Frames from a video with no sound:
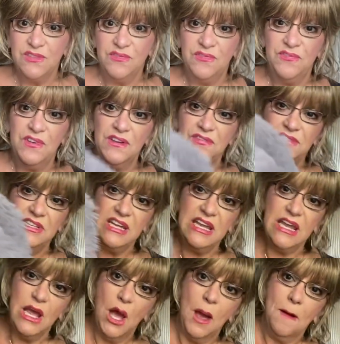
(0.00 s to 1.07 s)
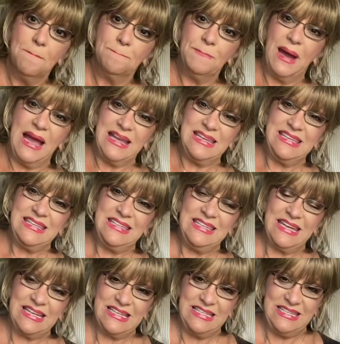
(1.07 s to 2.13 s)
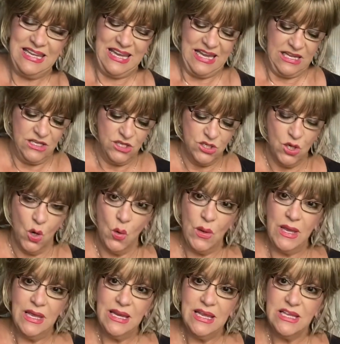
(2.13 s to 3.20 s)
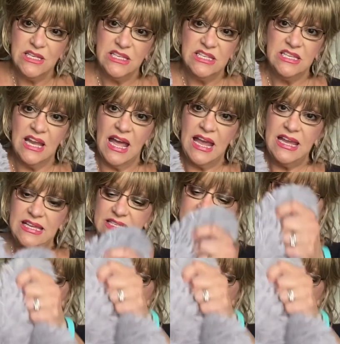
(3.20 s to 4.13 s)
50 by 60. So it is nice